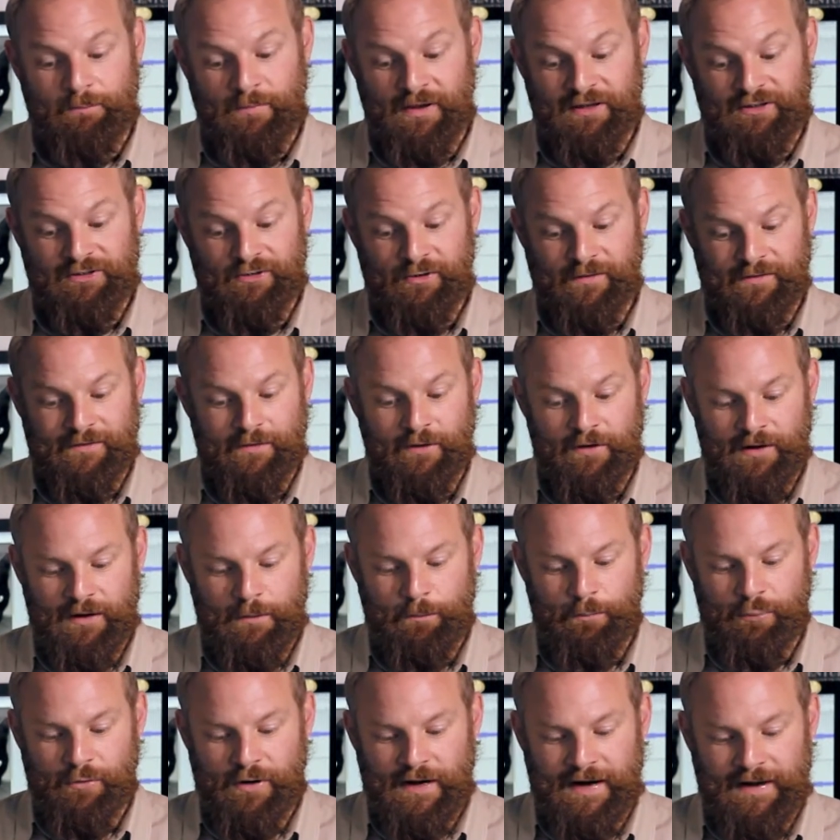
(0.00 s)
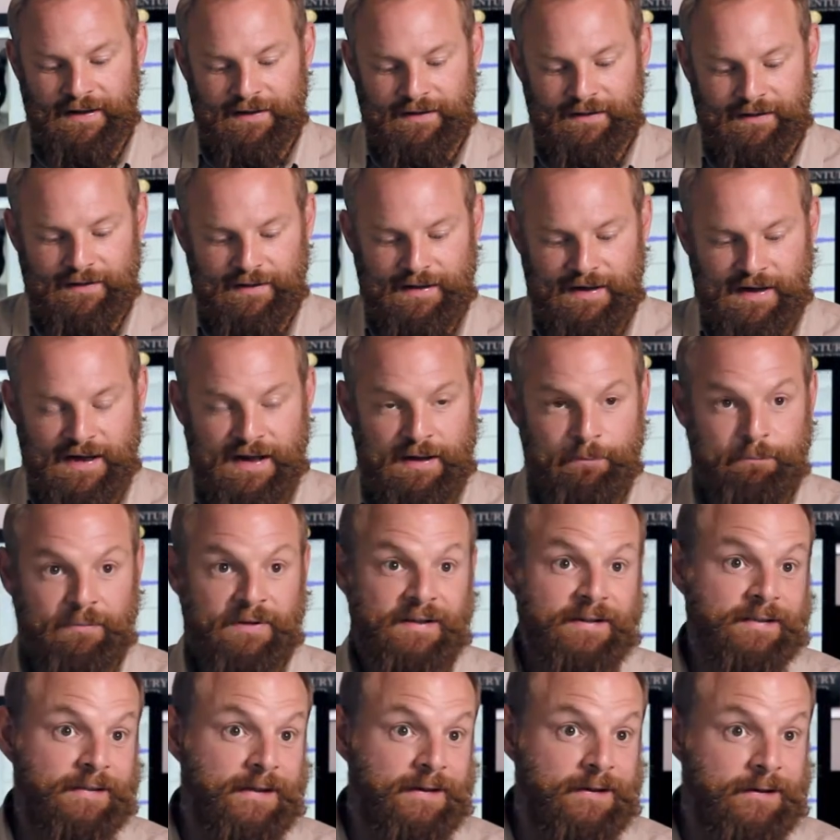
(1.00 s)
Make sure it's not going to break,
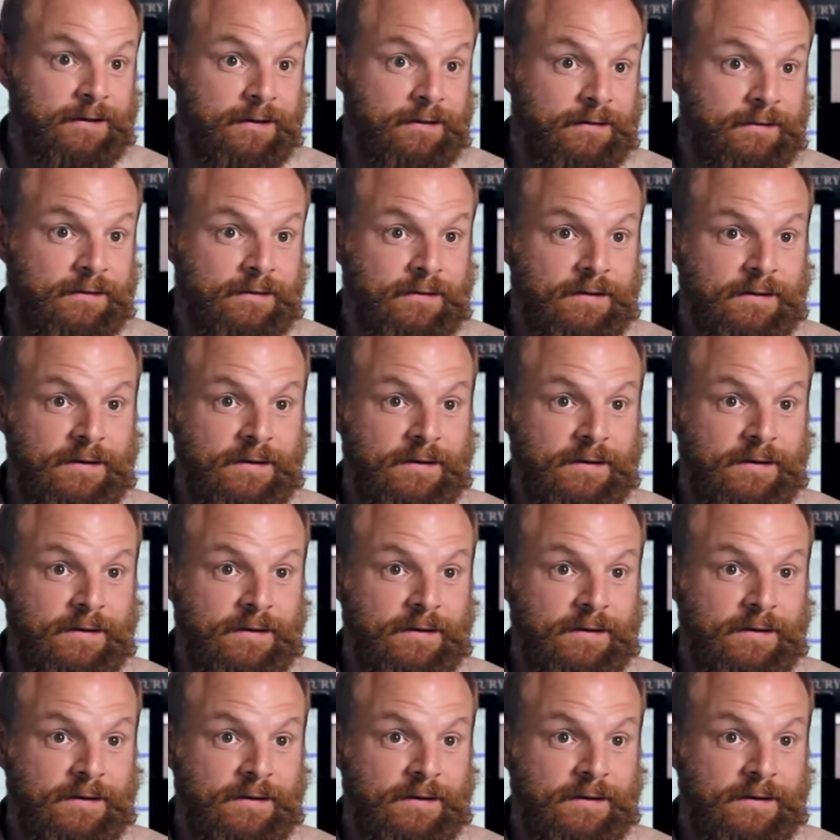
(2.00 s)
clean it,